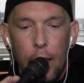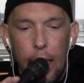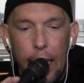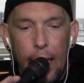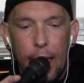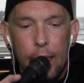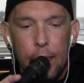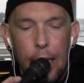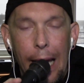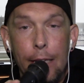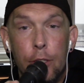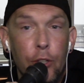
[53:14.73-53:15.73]
And
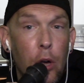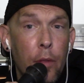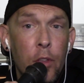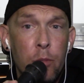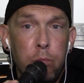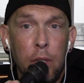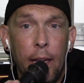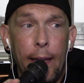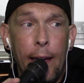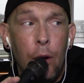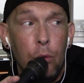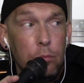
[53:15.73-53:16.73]
I saw this
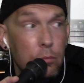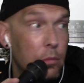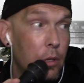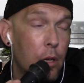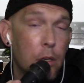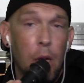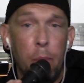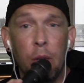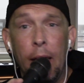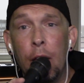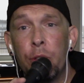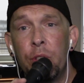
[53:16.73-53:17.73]
play out a
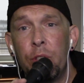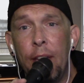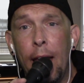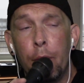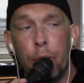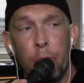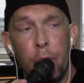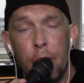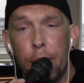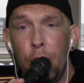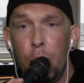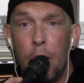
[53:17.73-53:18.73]
couple houses down from me
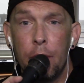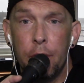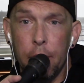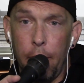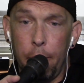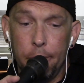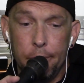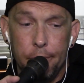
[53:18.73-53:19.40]
a few months ago.